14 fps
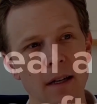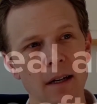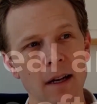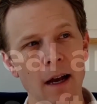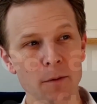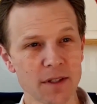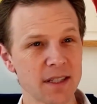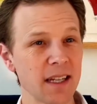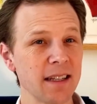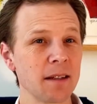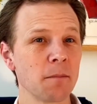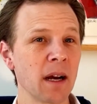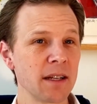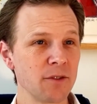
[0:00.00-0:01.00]
I would say
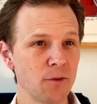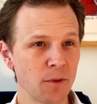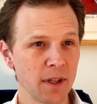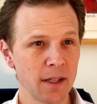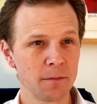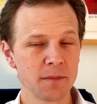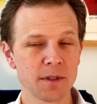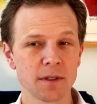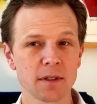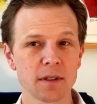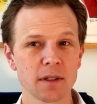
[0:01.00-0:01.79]
that my dreams